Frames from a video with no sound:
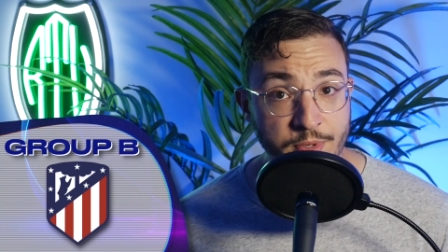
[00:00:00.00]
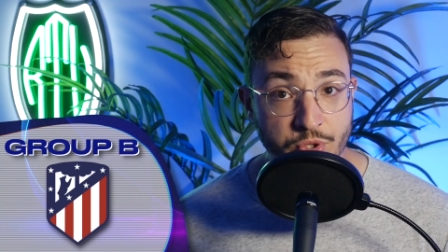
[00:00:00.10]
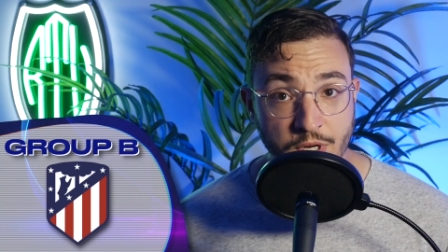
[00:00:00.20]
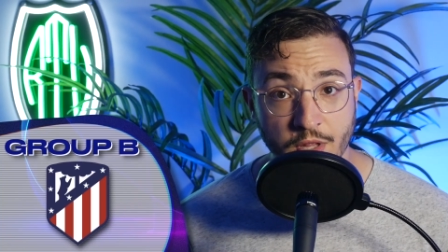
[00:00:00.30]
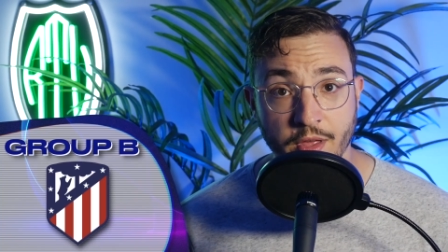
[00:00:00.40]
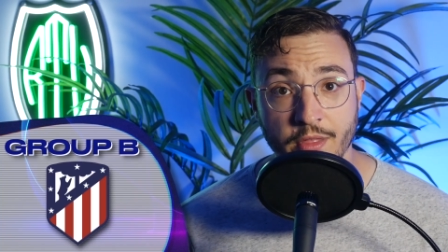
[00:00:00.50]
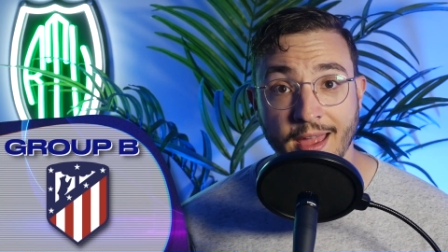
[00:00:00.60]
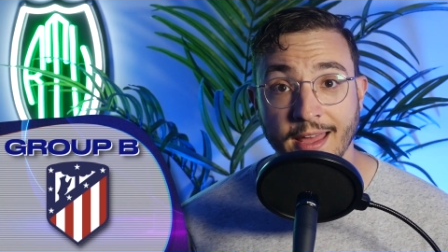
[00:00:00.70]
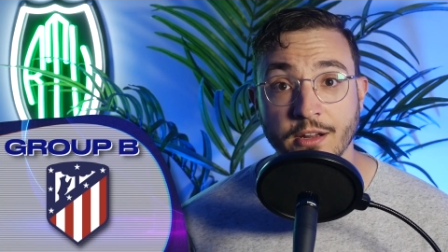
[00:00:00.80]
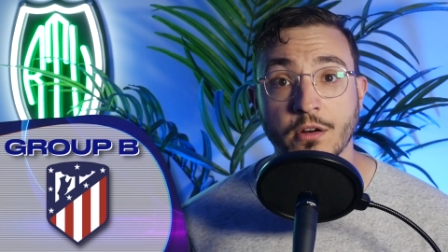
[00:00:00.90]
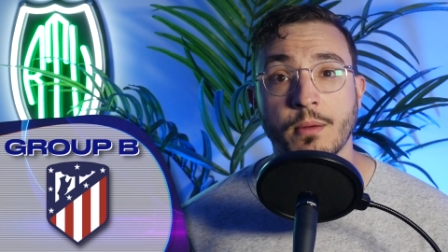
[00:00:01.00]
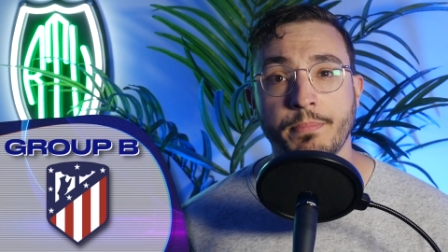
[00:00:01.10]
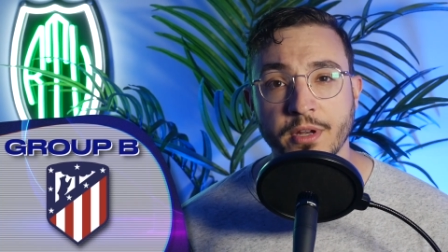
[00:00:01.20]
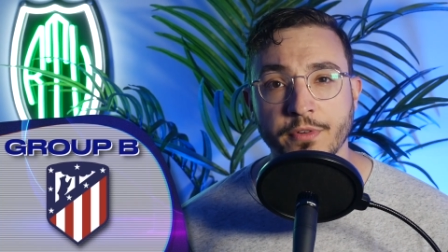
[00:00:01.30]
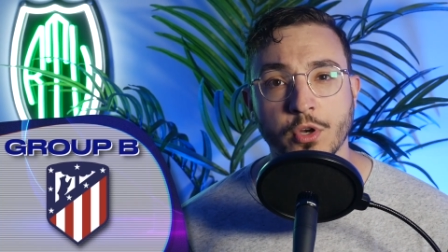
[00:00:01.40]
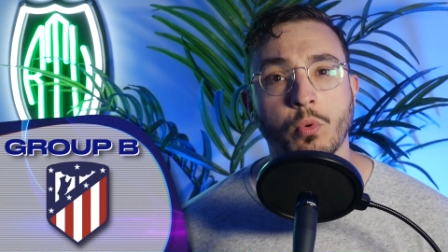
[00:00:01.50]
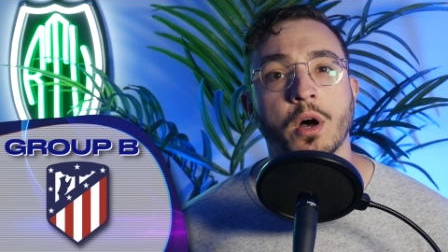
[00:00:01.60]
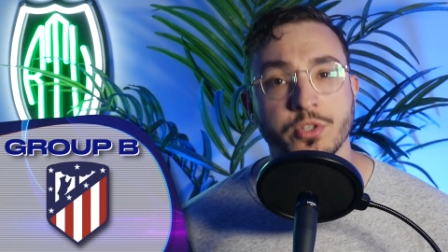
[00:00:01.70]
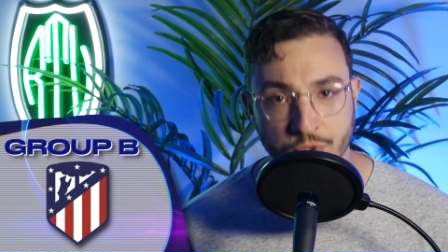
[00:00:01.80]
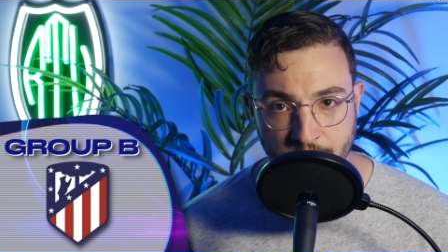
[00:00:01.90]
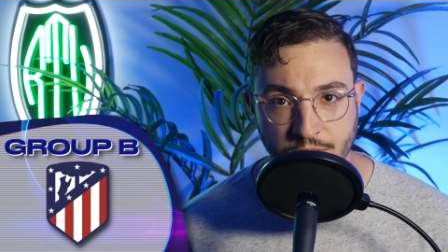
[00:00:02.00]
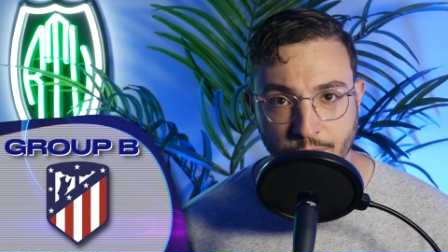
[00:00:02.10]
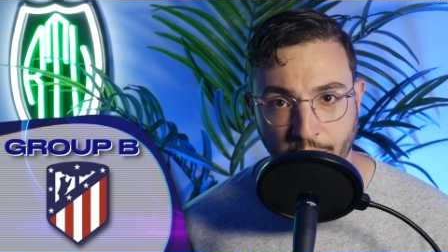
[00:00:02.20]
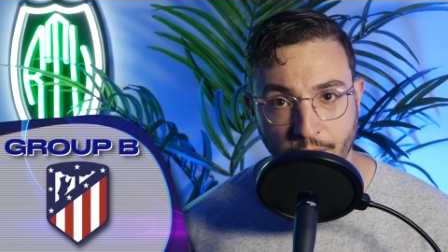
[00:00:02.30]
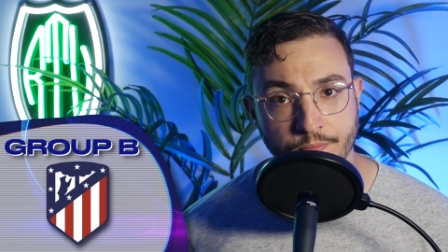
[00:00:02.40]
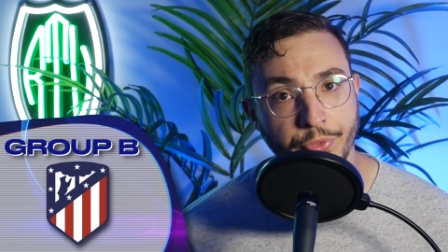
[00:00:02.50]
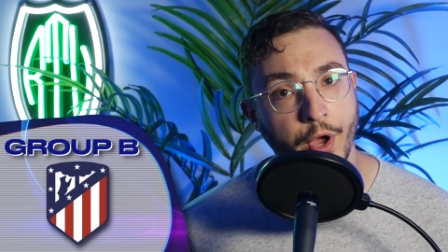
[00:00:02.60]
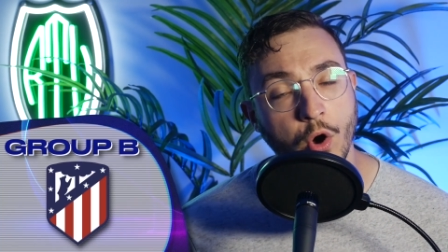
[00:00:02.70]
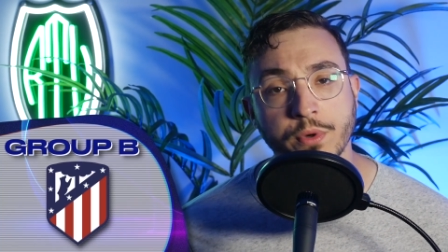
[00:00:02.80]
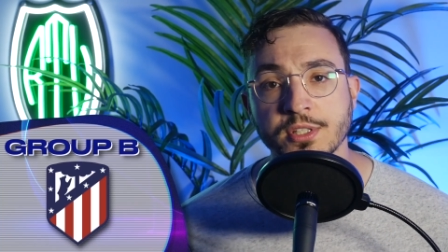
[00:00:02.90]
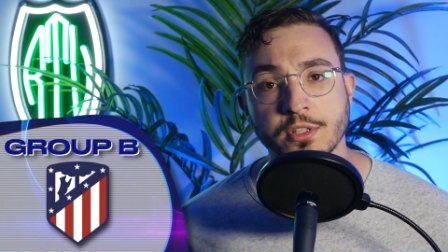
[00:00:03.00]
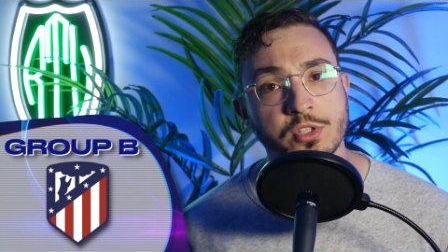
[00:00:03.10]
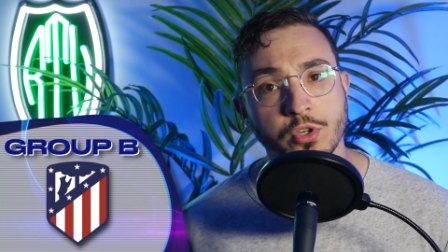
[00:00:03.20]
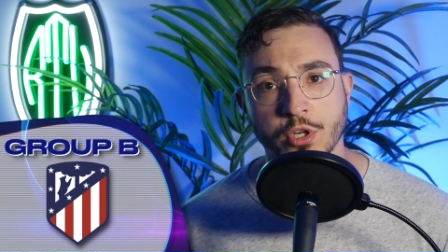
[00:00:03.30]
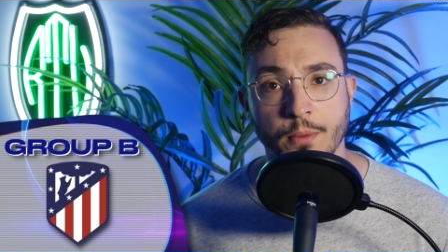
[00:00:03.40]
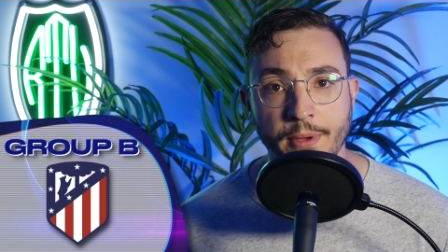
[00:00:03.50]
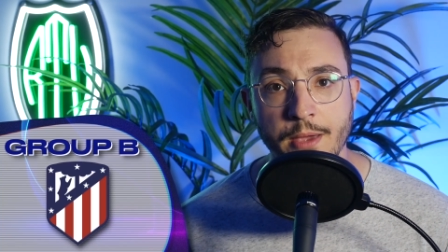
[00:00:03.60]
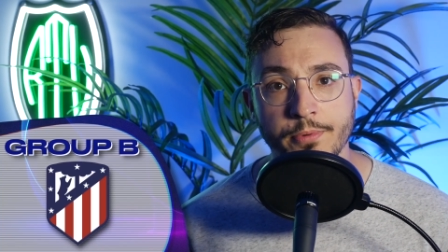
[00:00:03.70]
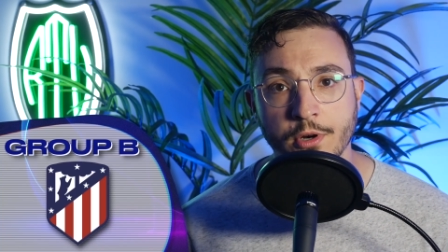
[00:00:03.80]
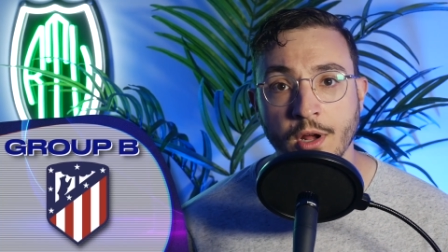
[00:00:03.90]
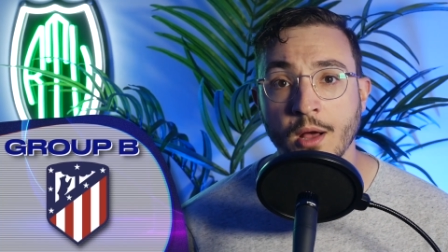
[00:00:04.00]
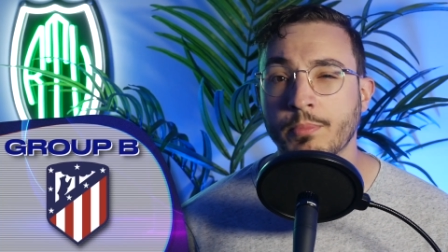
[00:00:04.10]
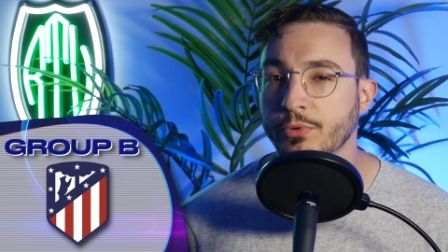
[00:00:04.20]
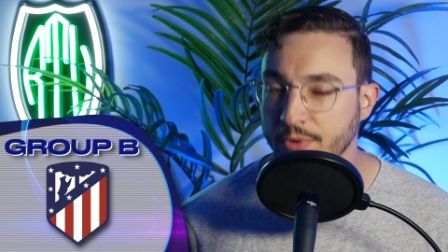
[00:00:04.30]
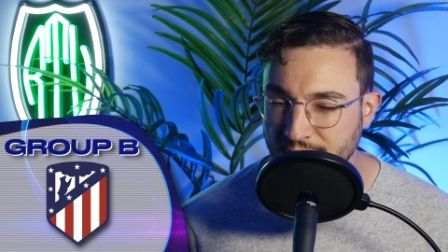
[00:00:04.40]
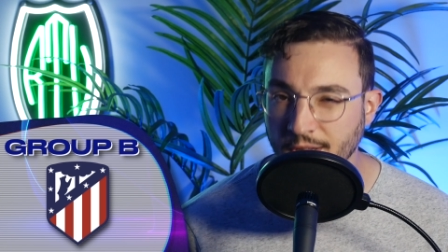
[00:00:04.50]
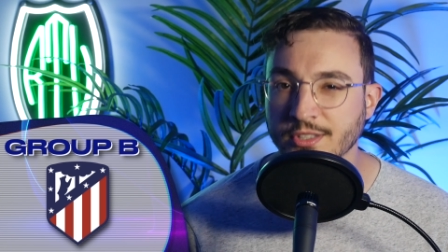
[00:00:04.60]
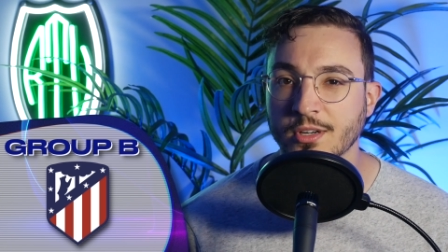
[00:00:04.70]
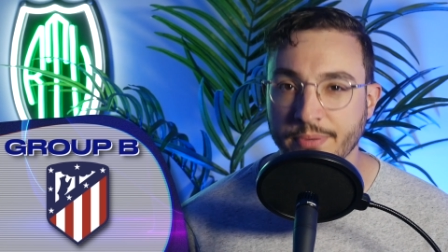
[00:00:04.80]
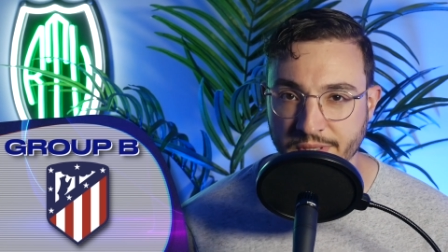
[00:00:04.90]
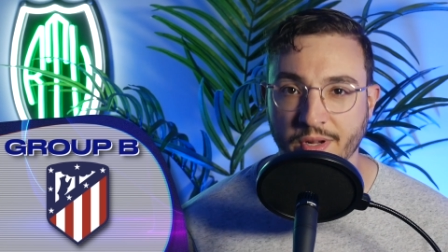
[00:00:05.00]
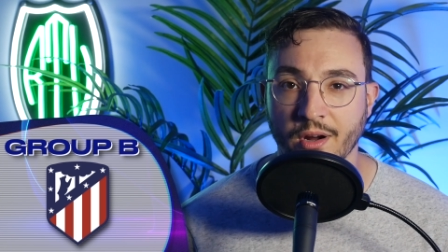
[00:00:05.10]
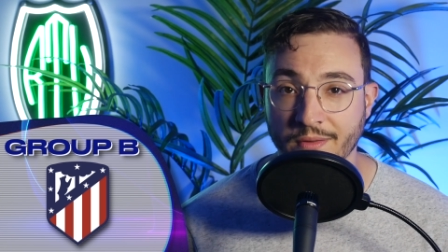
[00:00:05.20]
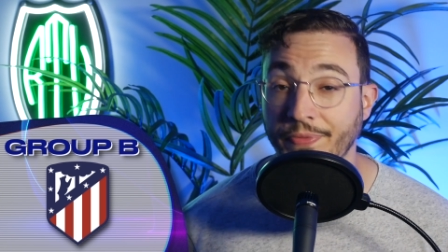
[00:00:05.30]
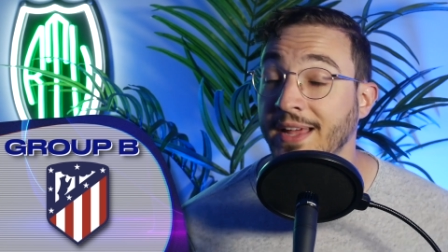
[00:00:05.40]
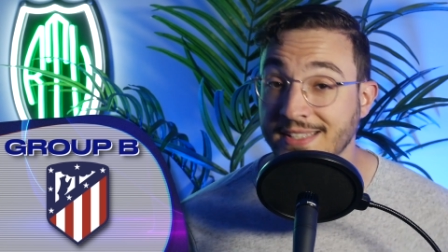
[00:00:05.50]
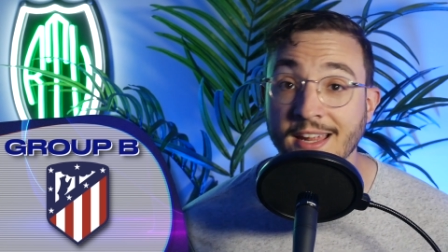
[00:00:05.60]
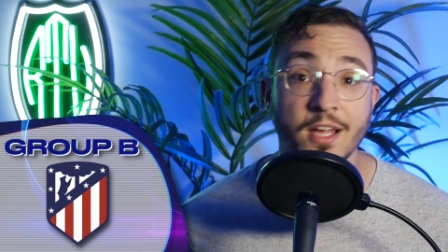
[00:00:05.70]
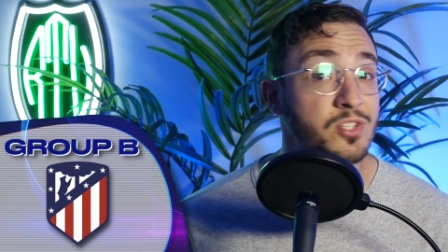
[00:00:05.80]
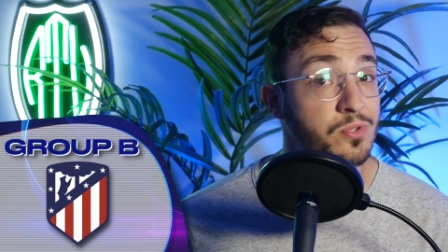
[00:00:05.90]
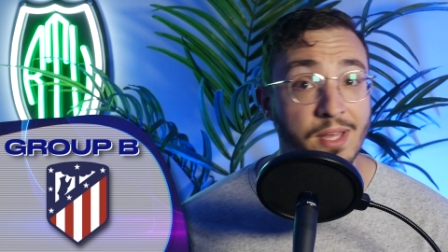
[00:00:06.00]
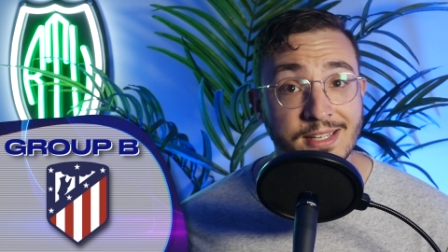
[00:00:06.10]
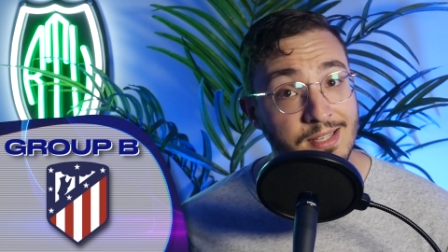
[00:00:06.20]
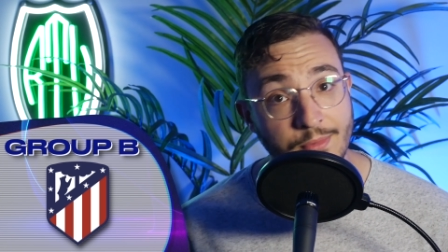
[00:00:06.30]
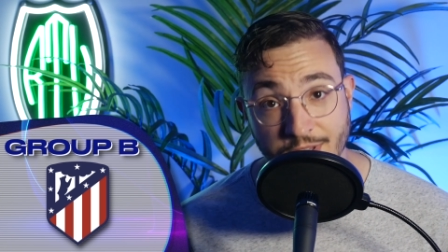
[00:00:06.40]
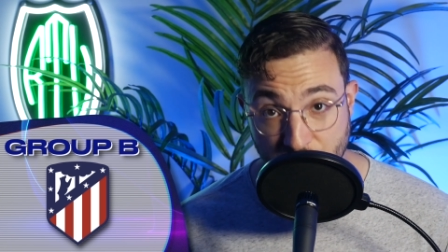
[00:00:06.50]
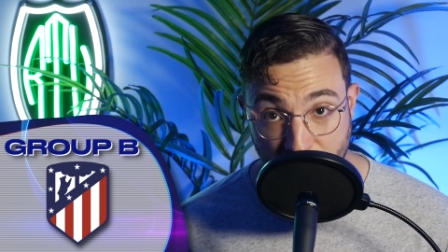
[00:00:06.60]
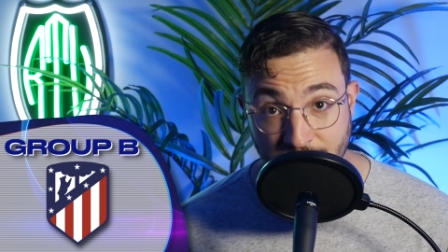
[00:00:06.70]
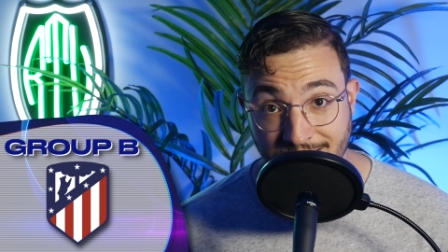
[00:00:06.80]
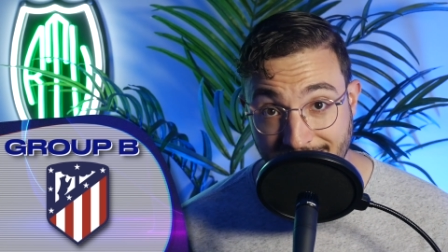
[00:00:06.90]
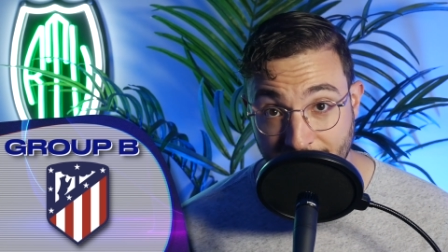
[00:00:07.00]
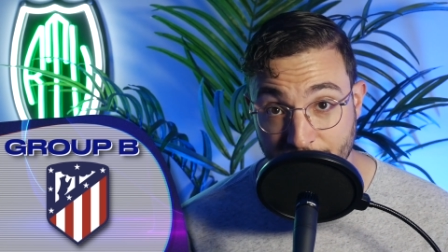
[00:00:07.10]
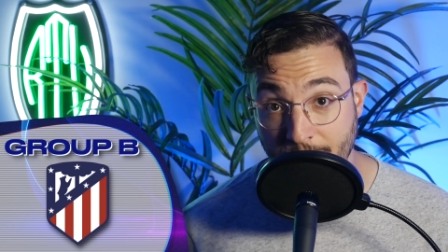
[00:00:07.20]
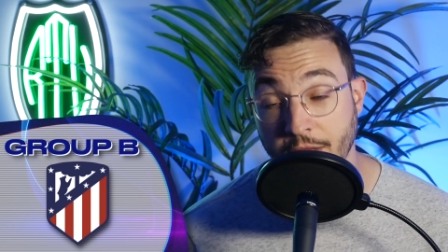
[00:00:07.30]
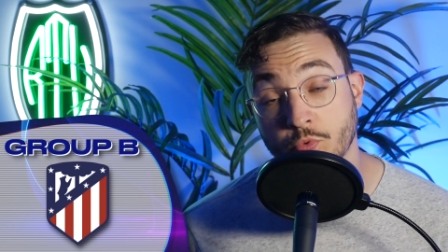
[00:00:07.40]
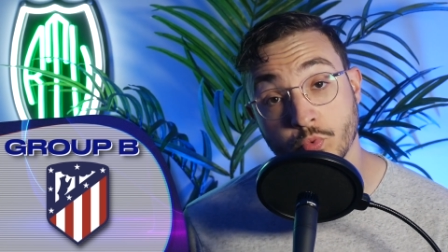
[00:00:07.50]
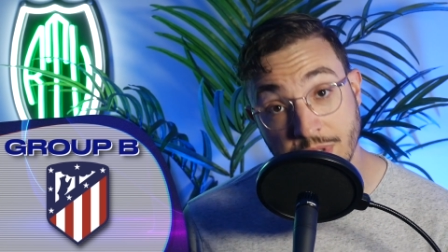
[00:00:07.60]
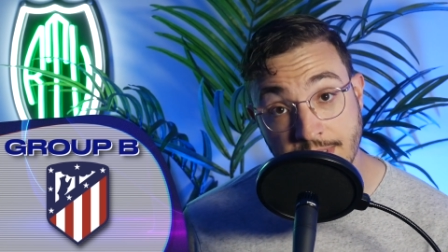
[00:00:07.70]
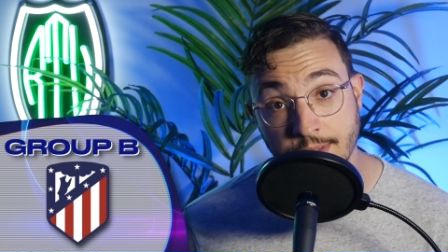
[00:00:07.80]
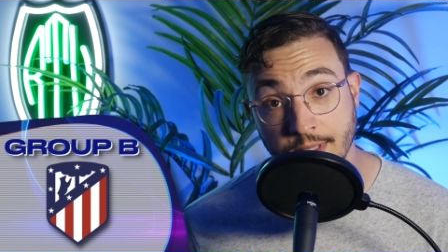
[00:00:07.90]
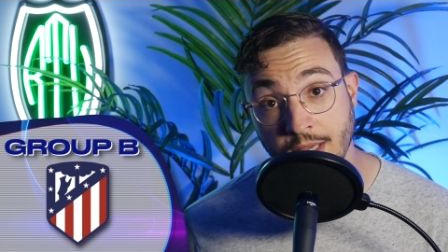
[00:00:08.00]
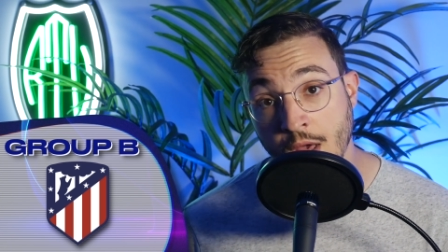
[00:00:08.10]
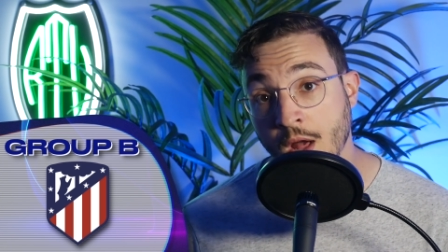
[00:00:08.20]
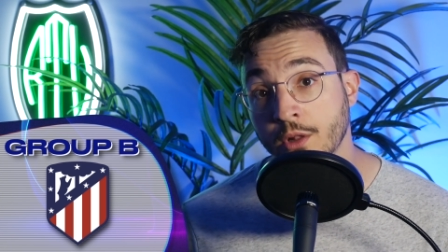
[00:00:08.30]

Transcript: Madrid, on the other hand, are a bit of a quandary as well always look so good on paper, but the results are bizarre. That said, I do like some of the changes they have made recently.